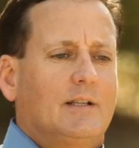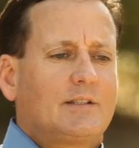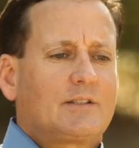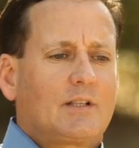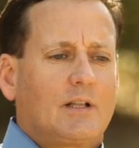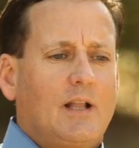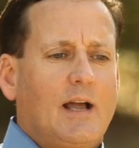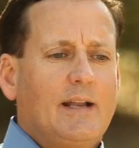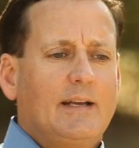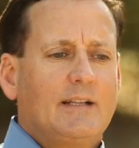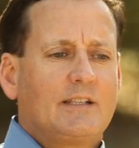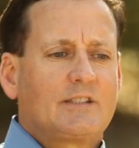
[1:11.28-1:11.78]
This
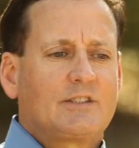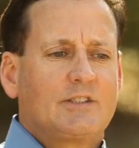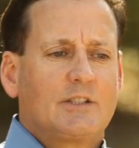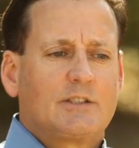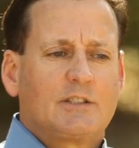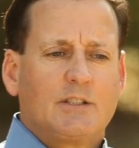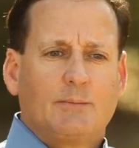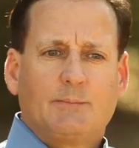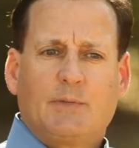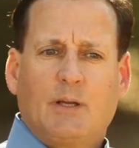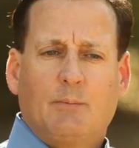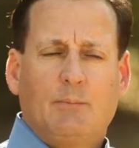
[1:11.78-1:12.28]
lighting
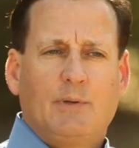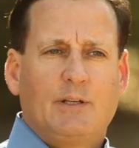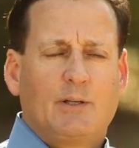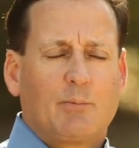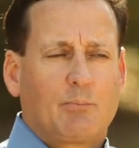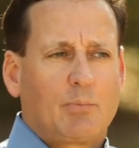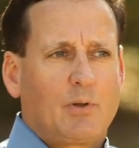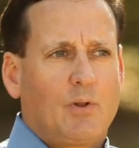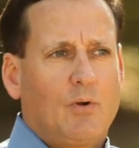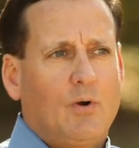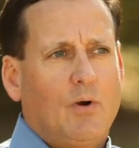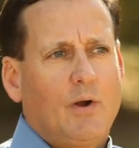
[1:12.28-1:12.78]
system can be
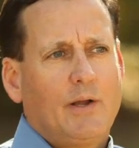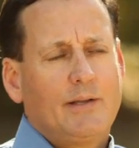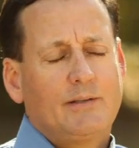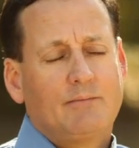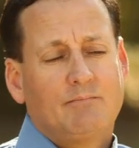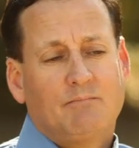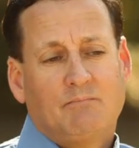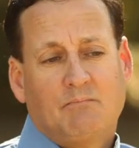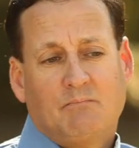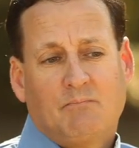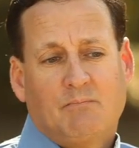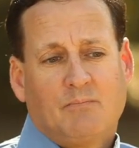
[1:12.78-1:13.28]
deployed
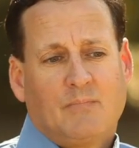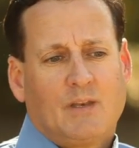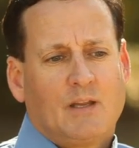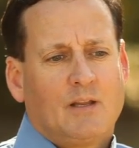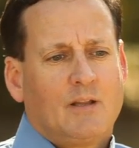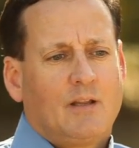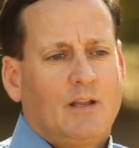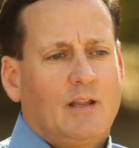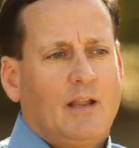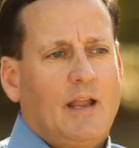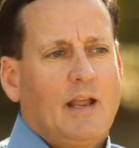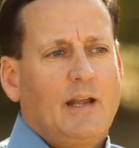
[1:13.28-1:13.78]

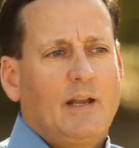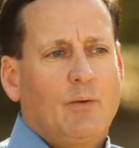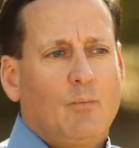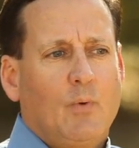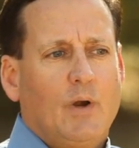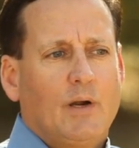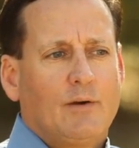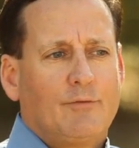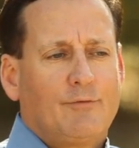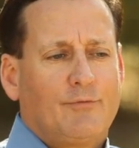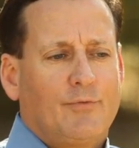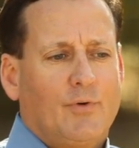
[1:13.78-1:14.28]

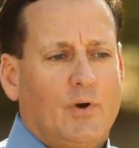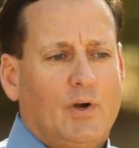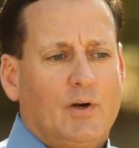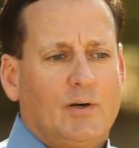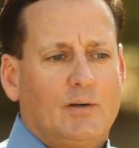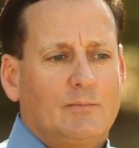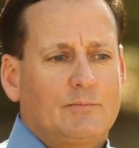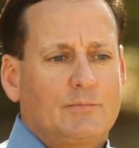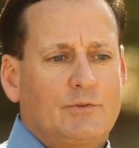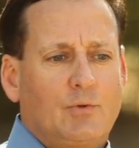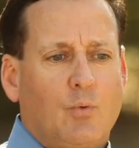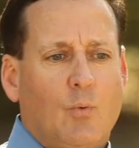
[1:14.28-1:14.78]
anywhere
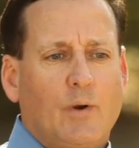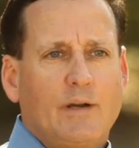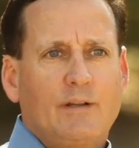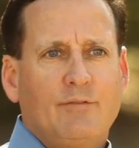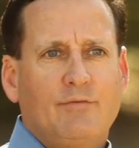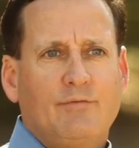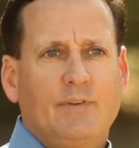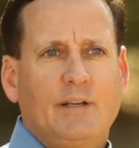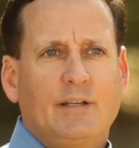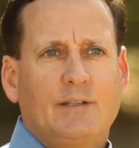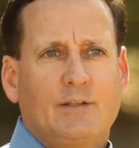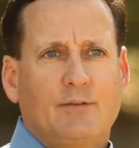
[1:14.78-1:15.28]
from twenty
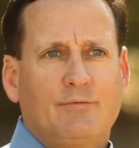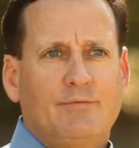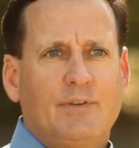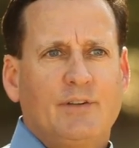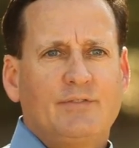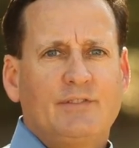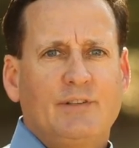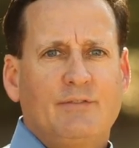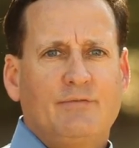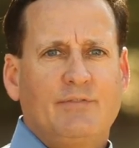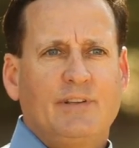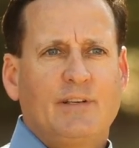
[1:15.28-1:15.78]
feet to
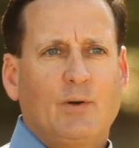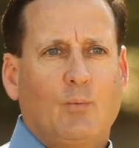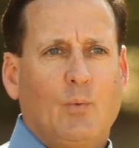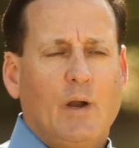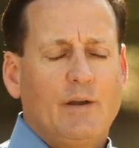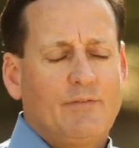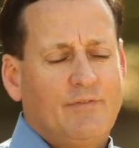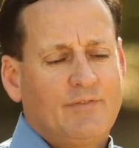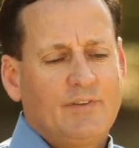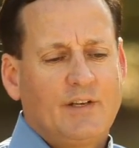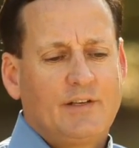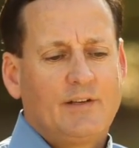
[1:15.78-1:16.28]
fifty feet
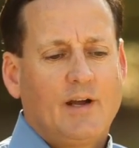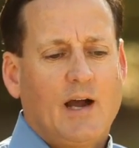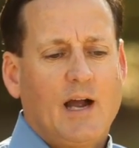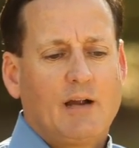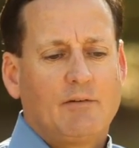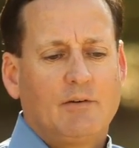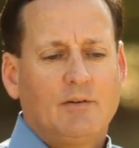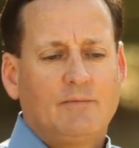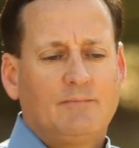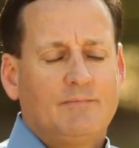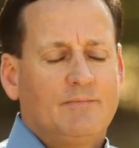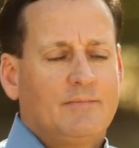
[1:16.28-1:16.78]
away from the
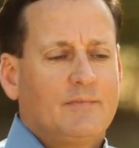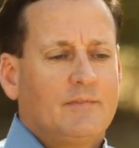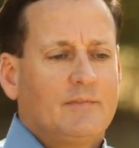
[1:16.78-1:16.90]
diver.